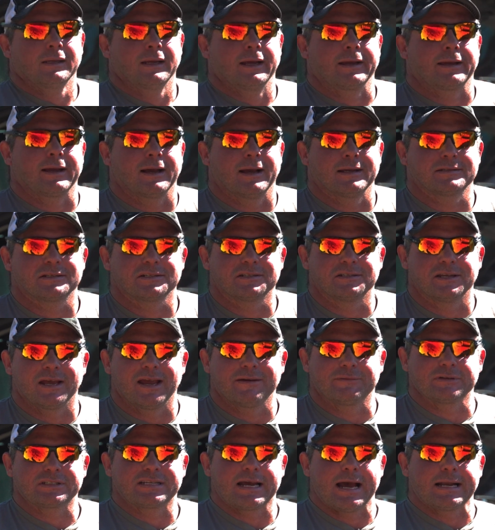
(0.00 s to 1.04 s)
Hey guys, it's
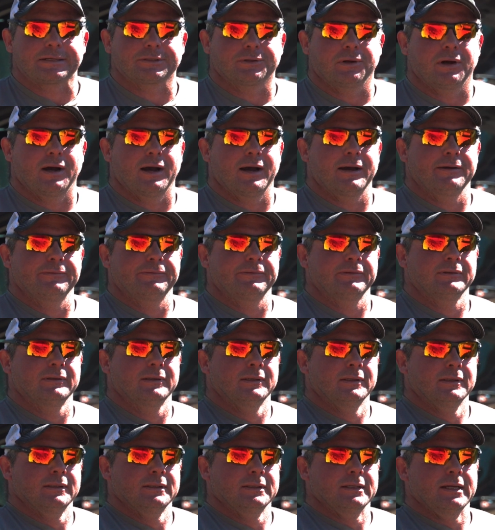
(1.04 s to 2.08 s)
Dave with Tactical Hyve,
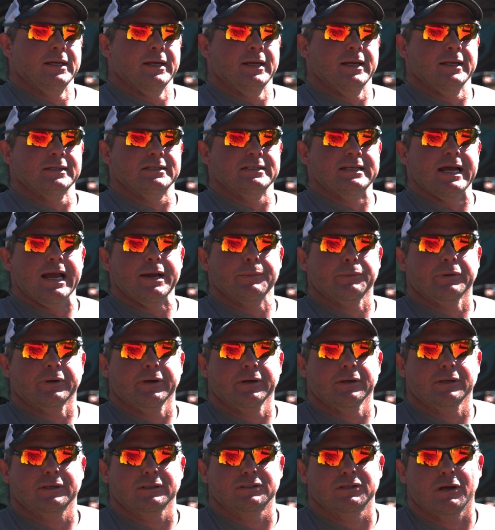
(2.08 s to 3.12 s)
and today
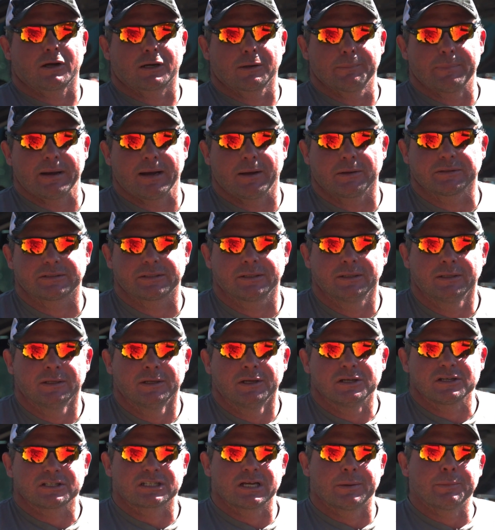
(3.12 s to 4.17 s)
we're going to talk about
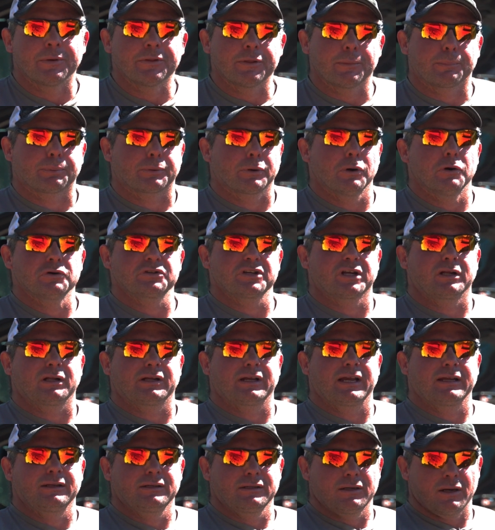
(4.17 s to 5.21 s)
some of the pros and
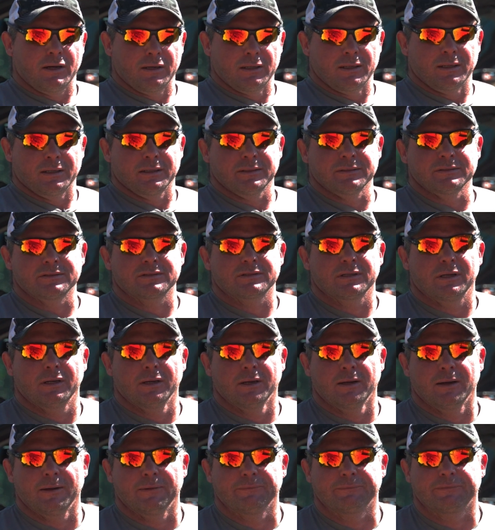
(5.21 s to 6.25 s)
cons
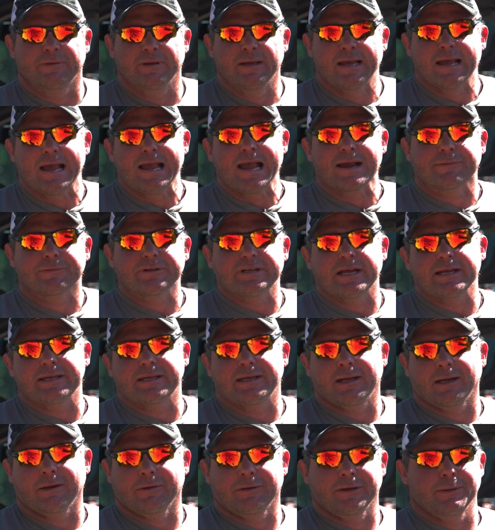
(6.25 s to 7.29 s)
of everyday
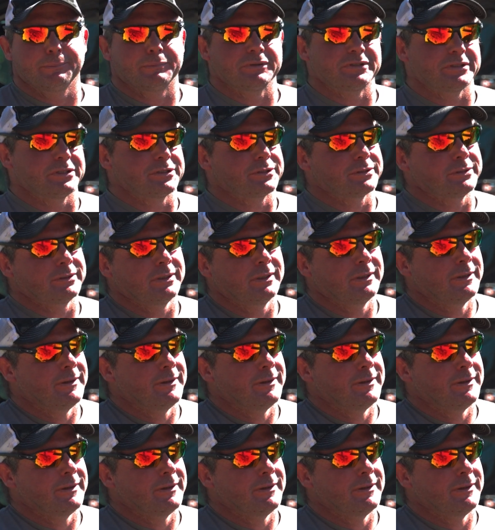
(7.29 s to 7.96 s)
carry in position.